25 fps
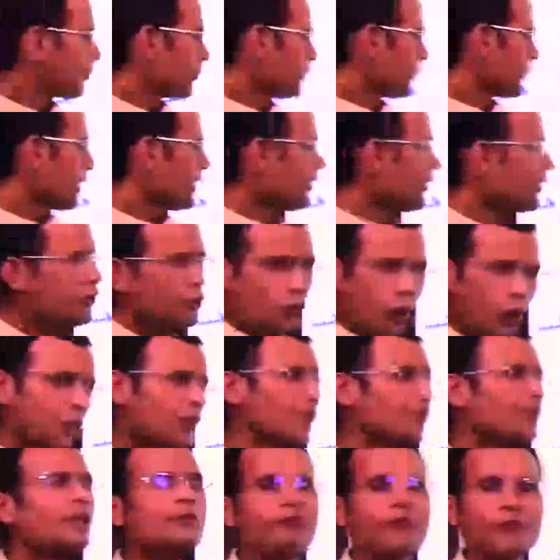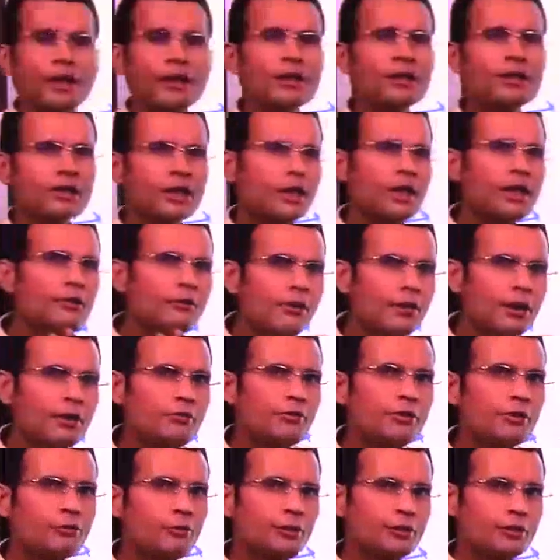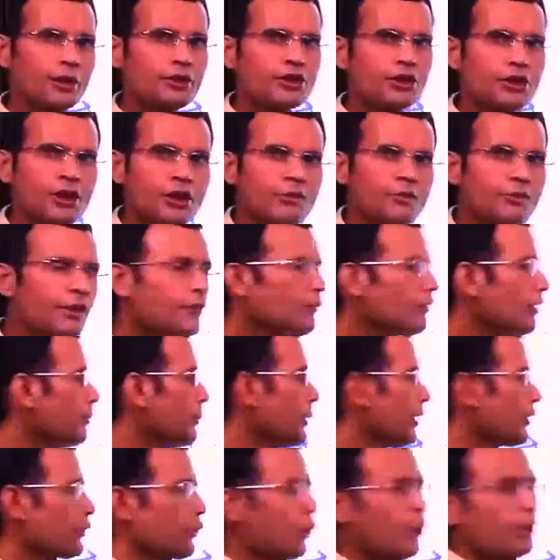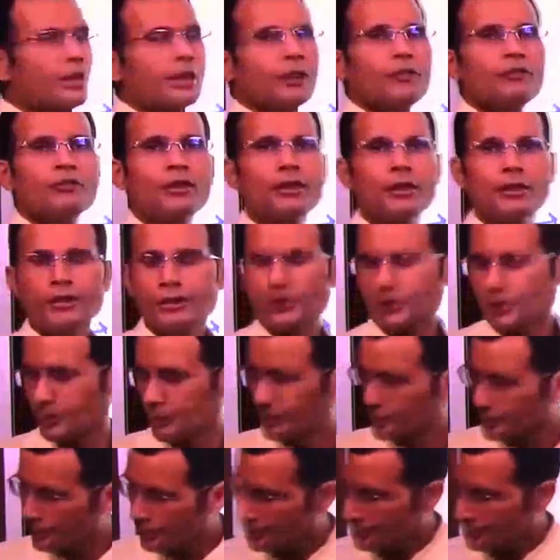it's a short-lived condition. Even if it was achieved, it will be a short-lived condition.